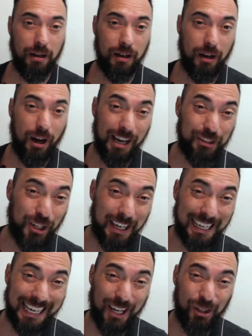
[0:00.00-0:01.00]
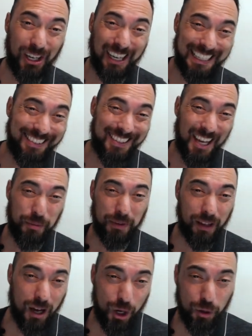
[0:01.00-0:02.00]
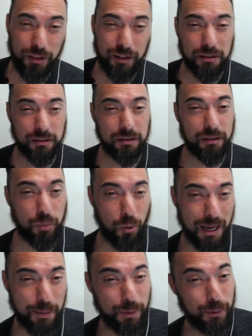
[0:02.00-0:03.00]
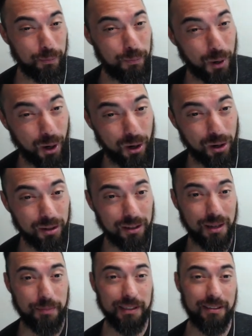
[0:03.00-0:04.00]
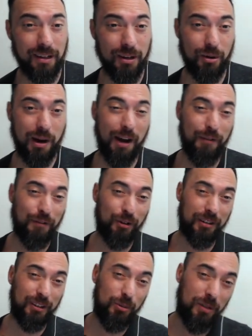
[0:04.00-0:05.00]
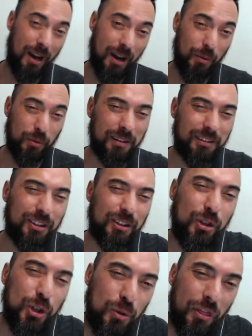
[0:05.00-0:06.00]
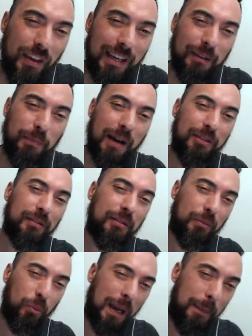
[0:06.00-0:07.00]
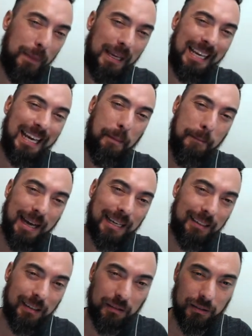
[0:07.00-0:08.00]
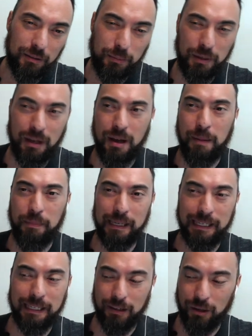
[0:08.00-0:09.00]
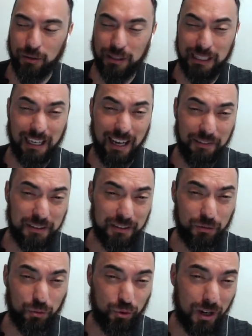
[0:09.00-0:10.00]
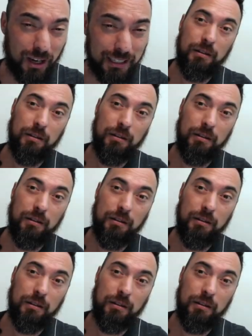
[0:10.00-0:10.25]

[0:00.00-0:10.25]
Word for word: All right, check it out. Links down below. This is Swipe Ball. Let me know how far you got. What do you think about the swiping mechanism being only left and right?